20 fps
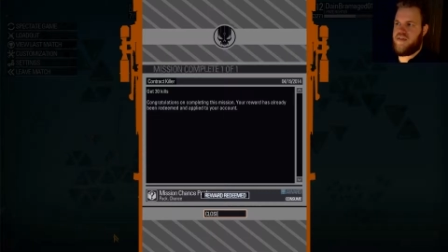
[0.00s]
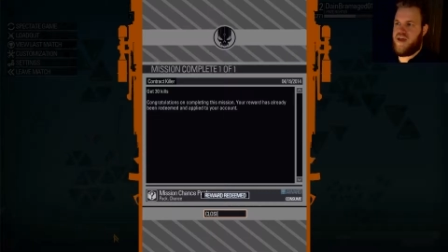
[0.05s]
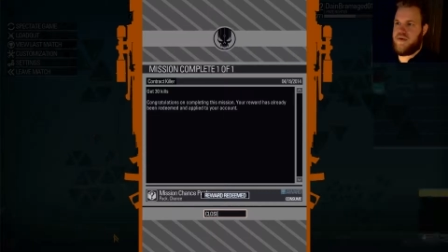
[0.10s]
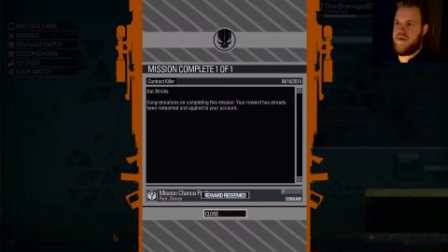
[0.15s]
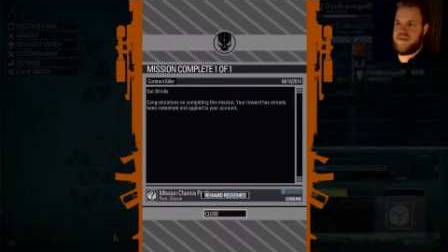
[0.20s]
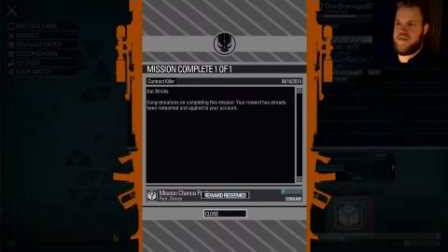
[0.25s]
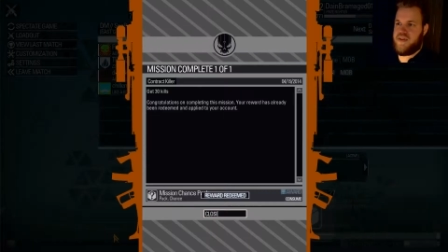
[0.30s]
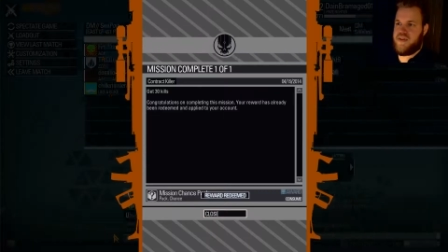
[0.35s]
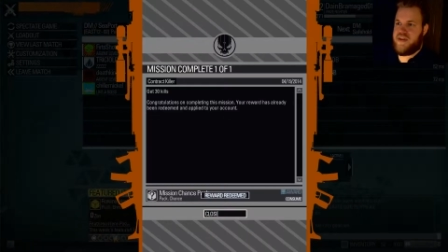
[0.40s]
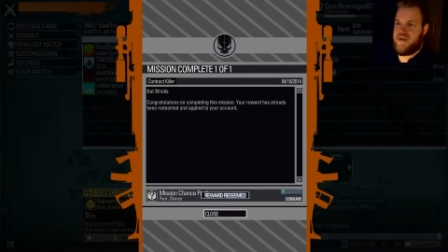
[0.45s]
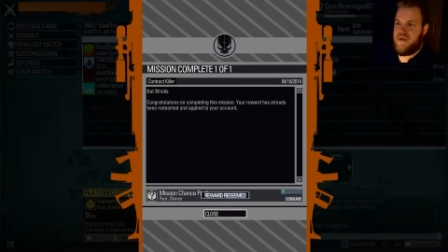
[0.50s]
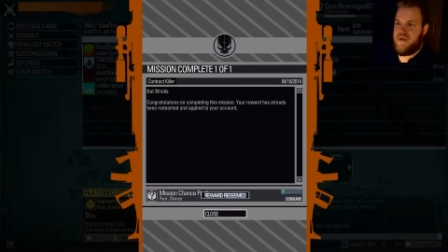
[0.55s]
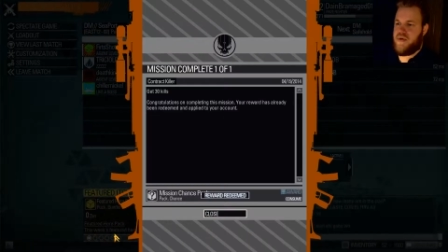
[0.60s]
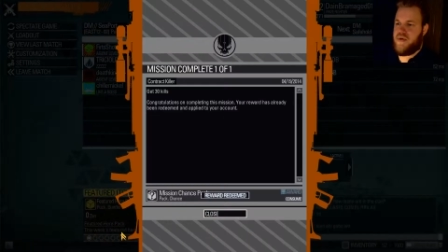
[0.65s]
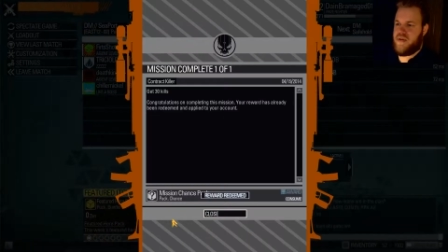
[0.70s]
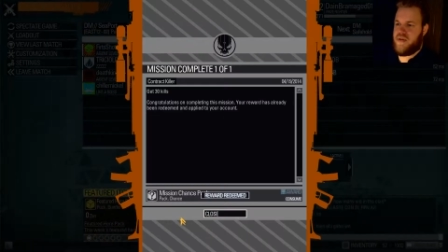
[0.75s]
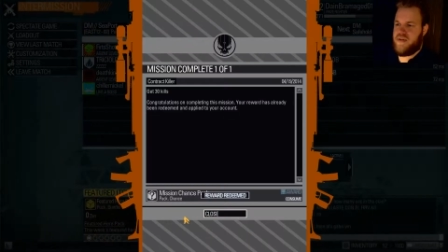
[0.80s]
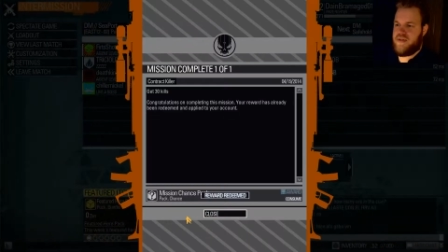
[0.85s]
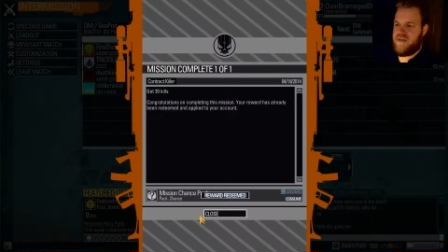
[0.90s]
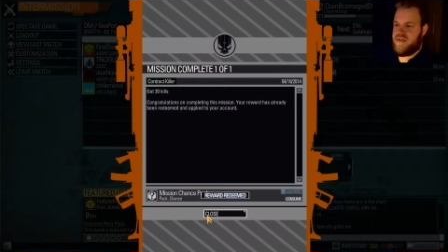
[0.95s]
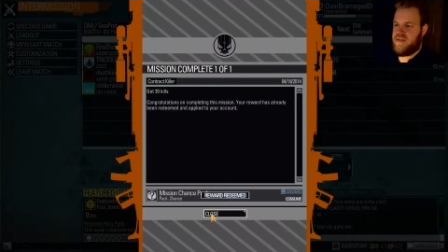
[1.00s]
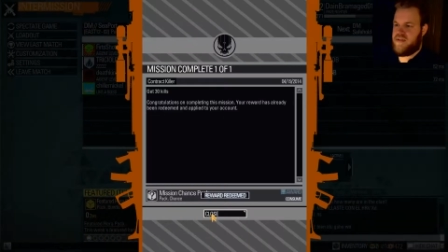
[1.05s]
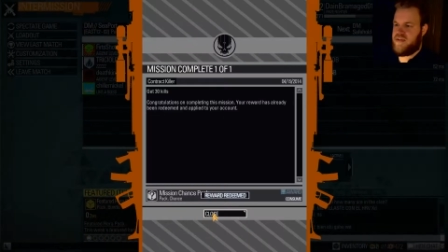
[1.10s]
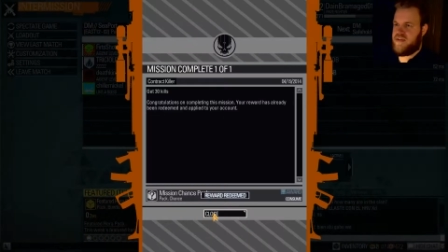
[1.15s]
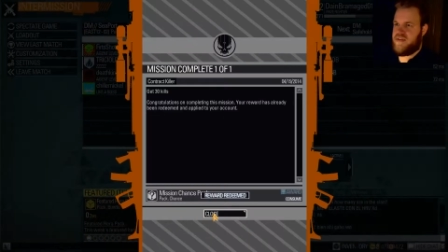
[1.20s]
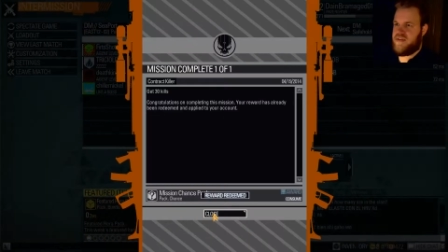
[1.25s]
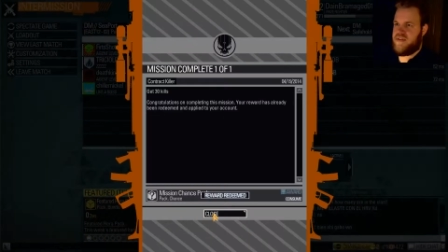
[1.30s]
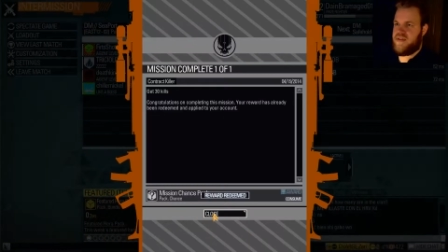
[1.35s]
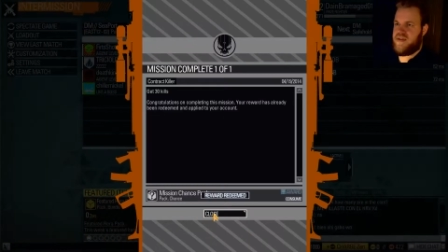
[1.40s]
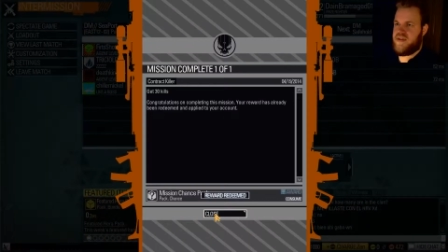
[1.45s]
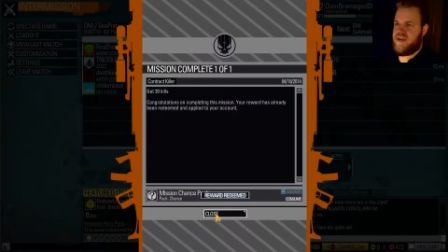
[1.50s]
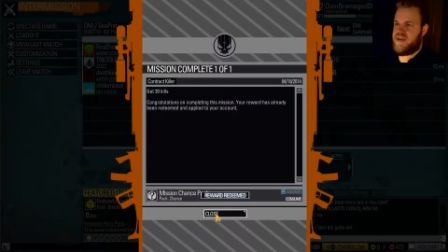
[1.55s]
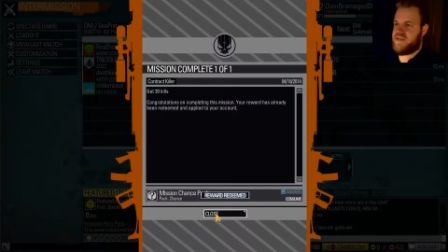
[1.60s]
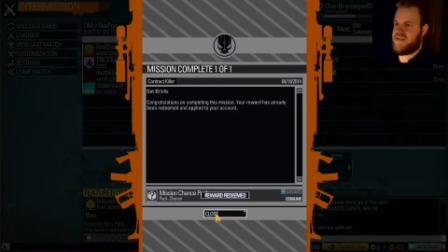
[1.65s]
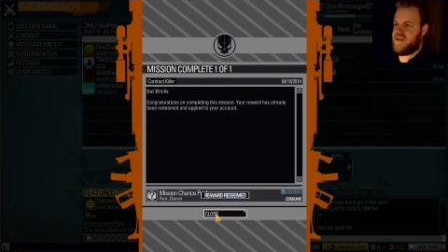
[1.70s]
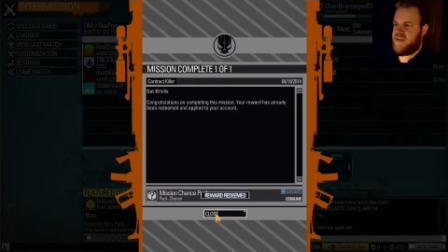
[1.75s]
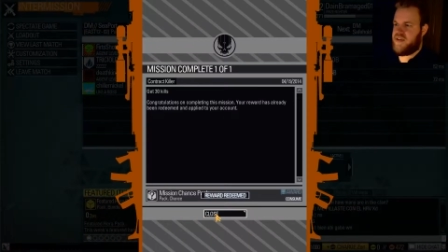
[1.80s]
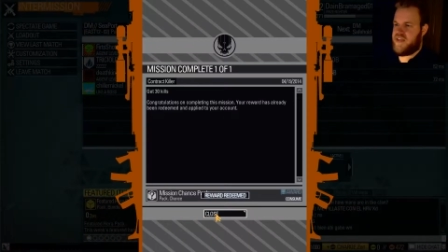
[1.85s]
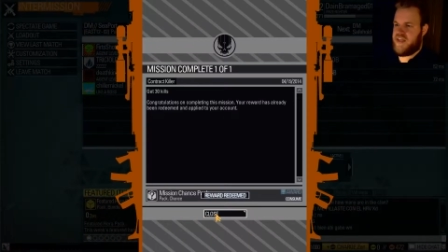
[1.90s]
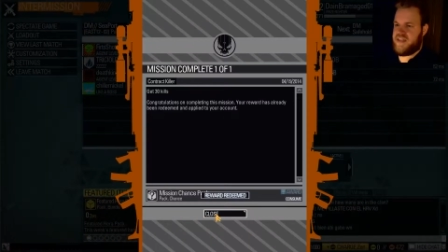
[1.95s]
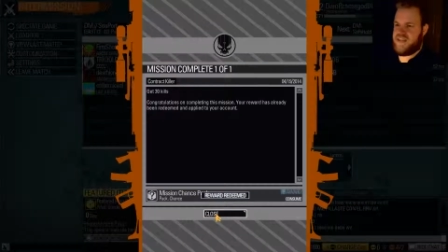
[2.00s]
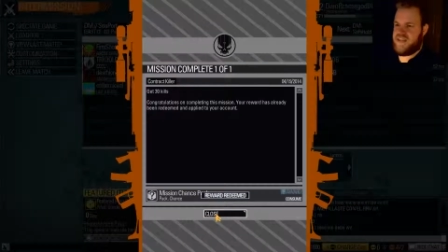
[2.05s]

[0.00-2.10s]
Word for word: that was really cool. I enjoyed